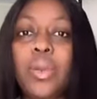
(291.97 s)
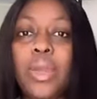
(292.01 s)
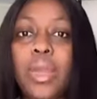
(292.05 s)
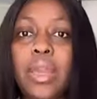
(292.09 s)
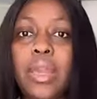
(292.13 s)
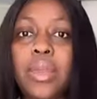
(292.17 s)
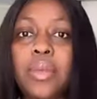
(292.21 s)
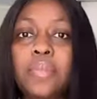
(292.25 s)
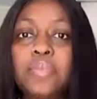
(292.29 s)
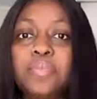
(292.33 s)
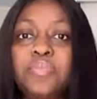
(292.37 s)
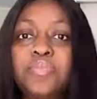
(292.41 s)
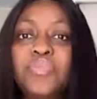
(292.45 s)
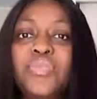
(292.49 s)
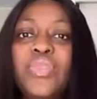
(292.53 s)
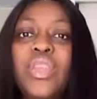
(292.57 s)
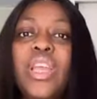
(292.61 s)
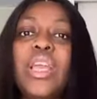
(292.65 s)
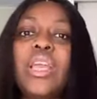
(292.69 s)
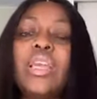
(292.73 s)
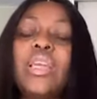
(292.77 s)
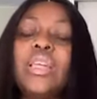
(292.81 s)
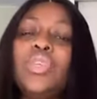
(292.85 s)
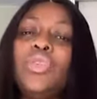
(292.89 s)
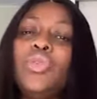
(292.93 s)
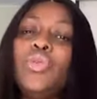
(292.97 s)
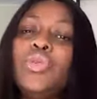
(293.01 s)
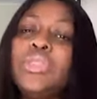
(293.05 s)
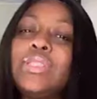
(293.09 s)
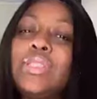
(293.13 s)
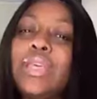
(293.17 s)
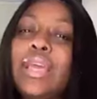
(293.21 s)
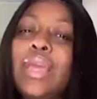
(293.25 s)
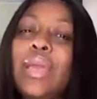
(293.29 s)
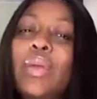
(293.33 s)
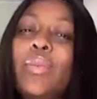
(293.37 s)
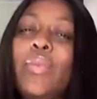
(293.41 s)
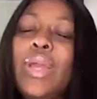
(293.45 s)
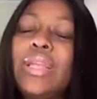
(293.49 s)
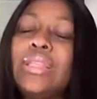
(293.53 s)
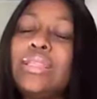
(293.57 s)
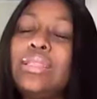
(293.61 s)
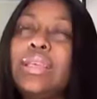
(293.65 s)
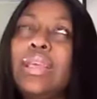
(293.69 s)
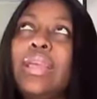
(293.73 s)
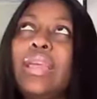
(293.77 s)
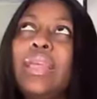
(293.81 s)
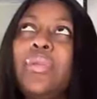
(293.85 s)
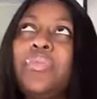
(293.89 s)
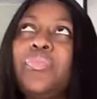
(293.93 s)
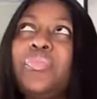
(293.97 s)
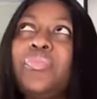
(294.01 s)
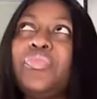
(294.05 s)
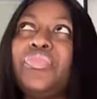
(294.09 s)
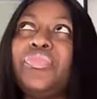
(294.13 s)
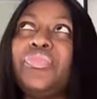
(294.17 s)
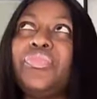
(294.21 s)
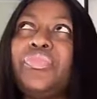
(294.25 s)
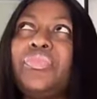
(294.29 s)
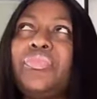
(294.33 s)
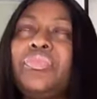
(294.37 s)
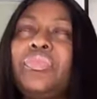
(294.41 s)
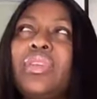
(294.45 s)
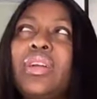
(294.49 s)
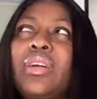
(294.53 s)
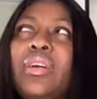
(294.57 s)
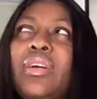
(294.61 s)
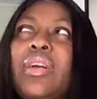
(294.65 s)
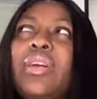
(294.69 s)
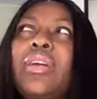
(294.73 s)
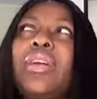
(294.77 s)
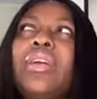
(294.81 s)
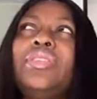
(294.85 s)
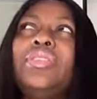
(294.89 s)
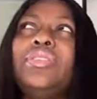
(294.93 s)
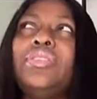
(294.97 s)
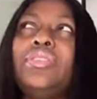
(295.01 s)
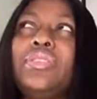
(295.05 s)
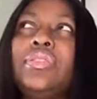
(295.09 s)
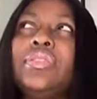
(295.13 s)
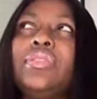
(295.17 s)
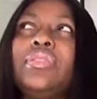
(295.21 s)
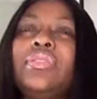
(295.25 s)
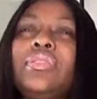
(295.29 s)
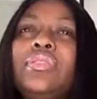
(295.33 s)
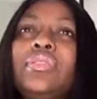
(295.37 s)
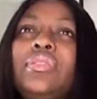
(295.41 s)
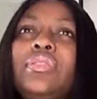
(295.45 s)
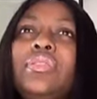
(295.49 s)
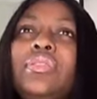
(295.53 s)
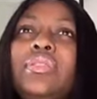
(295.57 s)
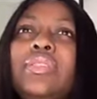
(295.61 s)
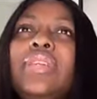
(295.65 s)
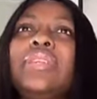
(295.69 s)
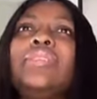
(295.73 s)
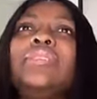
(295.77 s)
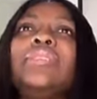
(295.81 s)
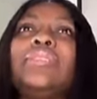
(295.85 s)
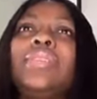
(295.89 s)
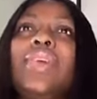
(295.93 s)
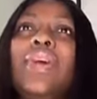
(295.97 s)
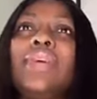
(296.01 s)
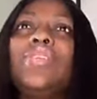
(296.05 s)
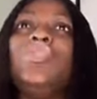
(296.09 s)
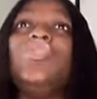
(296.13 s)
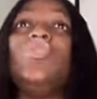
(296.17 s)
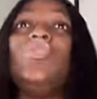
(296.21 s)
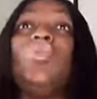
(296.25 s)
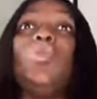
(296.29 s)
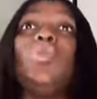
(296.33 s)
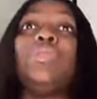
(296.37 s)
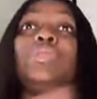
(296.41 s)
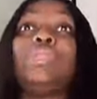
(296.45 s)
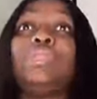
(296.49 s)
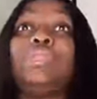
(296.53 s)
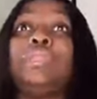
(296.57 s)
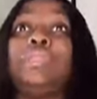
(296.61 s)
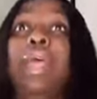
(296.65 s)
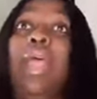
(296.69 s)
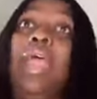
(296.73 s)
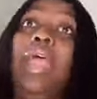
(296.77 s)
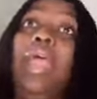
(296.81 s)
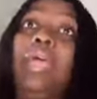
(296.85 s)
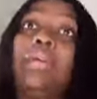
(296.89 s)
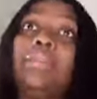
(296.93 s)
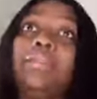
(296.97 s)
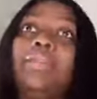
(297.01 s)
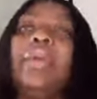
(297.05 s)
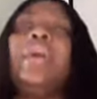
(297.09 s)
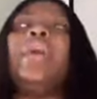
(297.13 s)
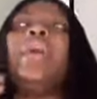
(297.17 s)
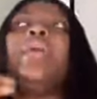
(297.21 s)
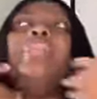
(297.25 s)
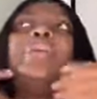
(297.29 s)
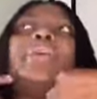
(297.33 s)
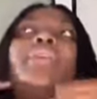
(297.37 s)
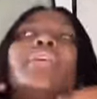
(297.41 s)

Okay, you say, waiting, I heard, they said, you said,